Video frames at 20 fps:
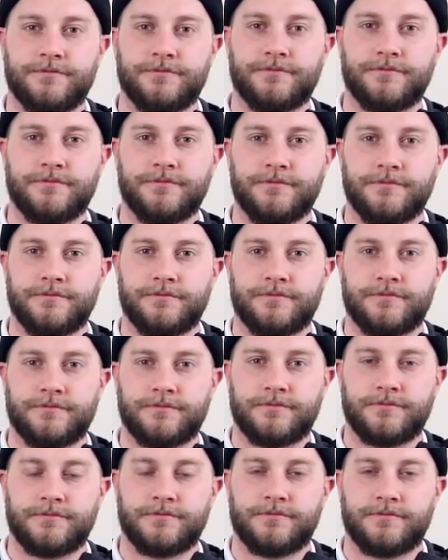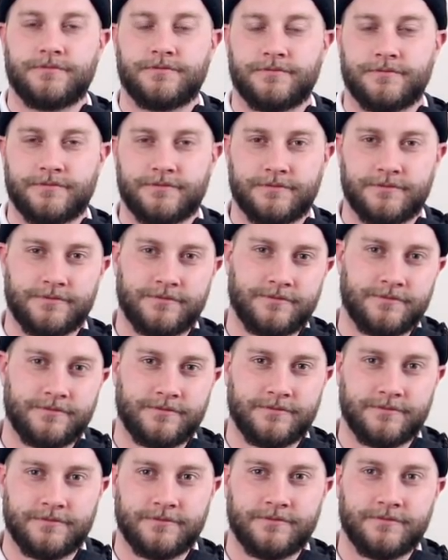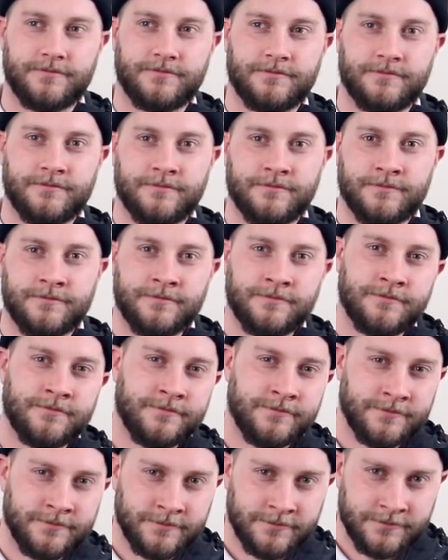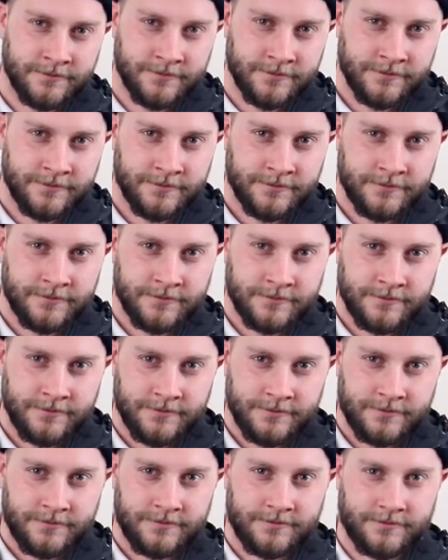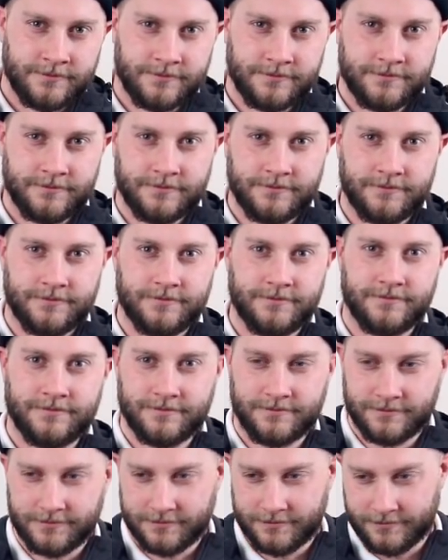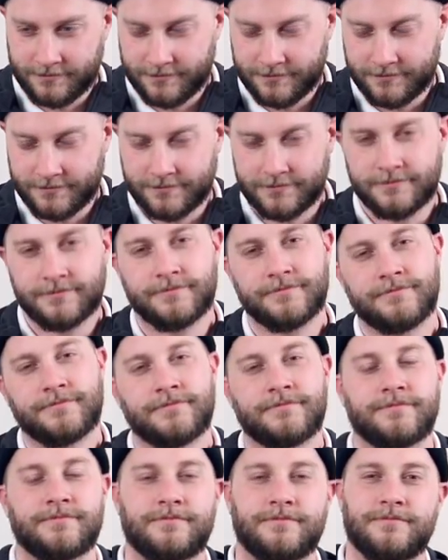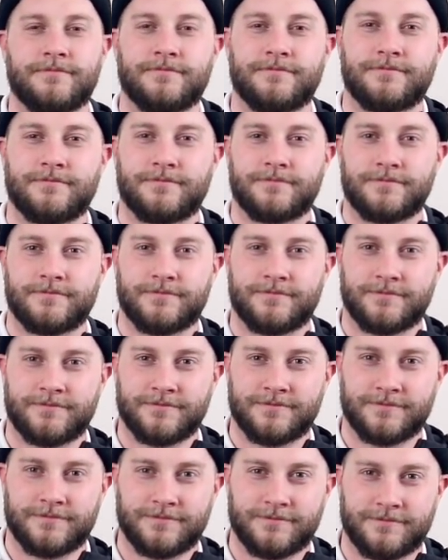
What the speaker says: The person shown says nothing.